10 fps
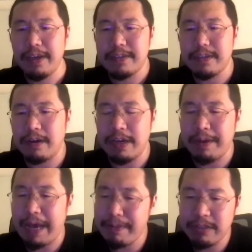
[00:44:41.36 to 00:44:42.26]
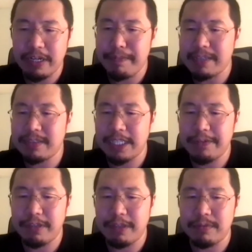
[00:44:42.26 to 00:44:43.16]
So it absolutely makes
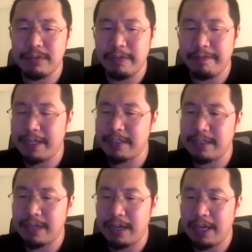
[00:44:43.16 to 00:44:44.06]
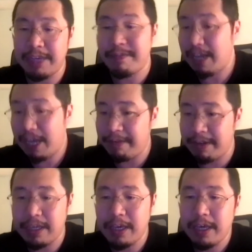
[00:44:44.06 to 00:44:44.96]
sense for them to invest even
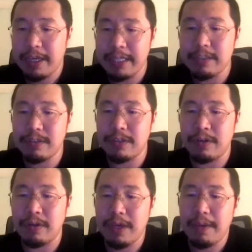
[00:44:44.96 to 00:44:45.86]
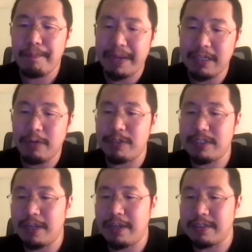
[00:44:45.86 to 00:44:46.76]
heavily into better
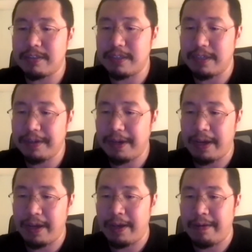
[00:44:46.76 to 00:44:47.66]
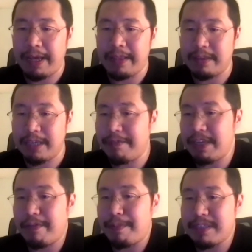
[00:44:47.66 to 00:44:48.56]
resiliency. And
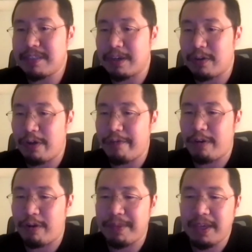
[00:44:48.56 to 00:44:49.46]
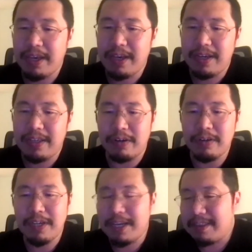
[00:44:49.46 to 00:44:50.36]
even if it means going from
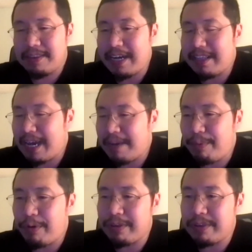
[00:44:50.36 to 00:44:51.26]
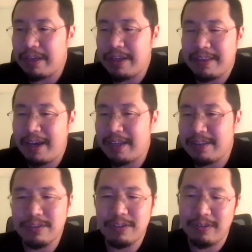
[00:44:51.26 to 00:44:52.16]

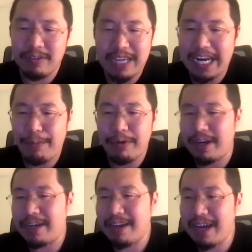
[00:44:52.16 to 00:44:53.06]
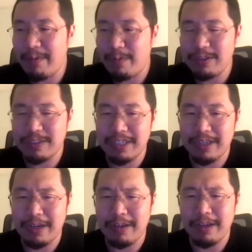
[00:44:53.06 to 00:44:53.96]
99.9 to 99.99, which is
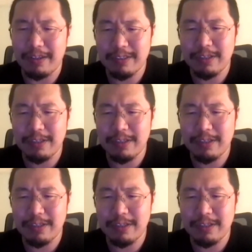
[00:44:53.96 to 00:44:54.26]
a